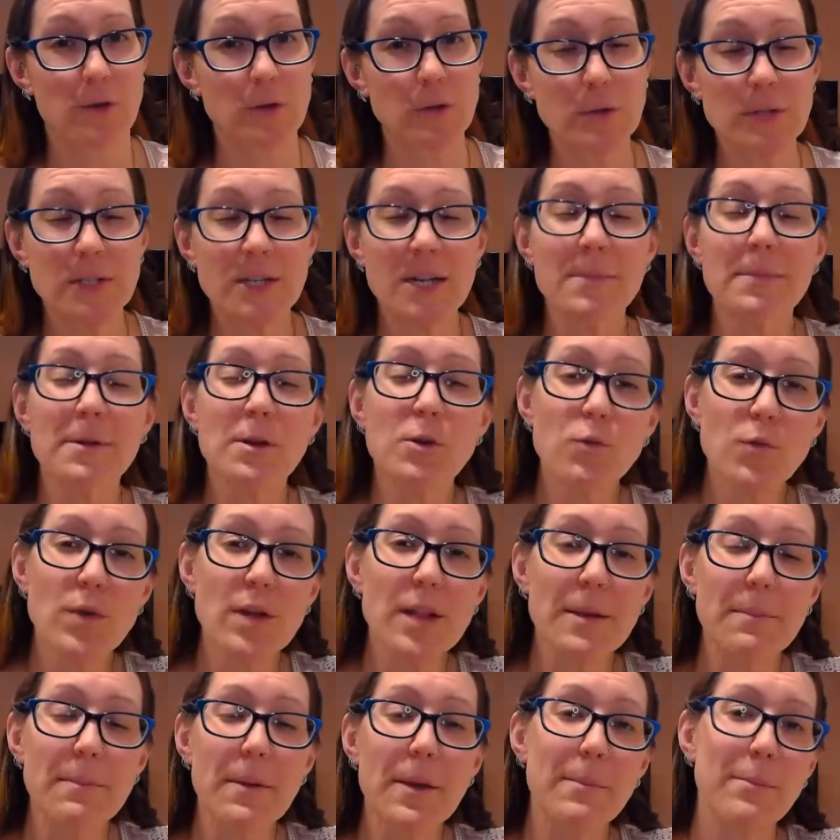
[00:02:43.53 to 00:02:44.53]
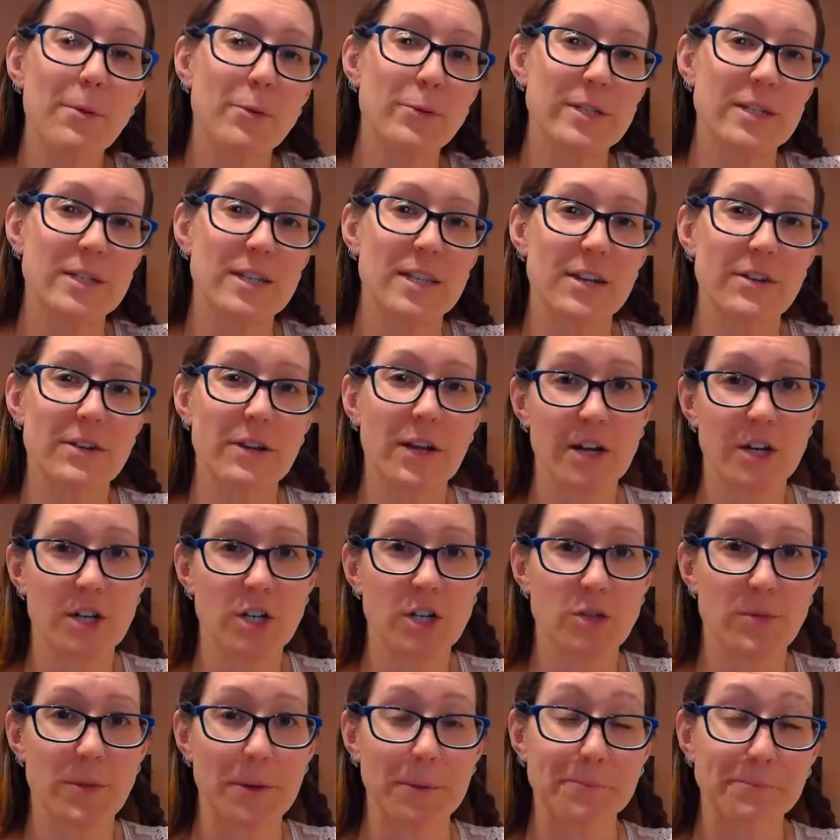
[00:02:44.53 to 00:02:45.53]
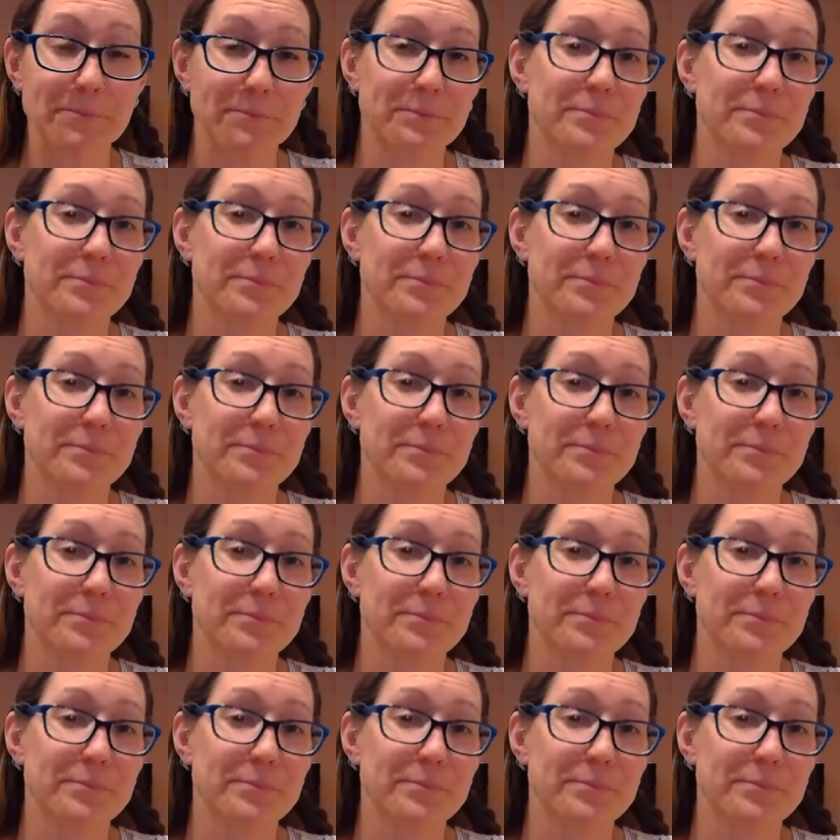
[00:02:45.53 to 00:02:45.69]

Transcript: So it's going to be a really big boost to their encouragement.